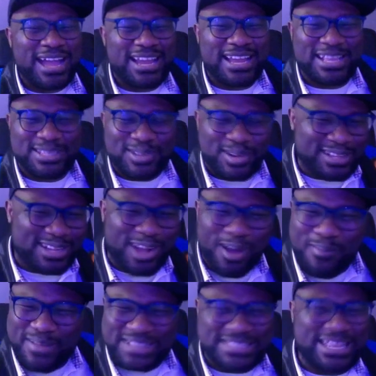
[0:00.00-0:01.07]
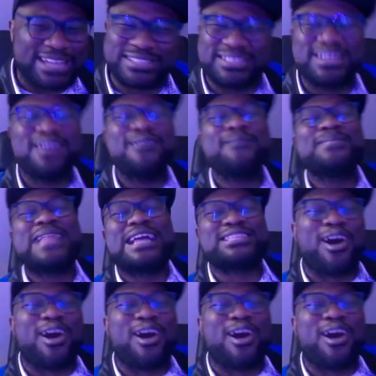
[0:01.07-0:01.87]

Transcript: Let's go to the comment section. Let's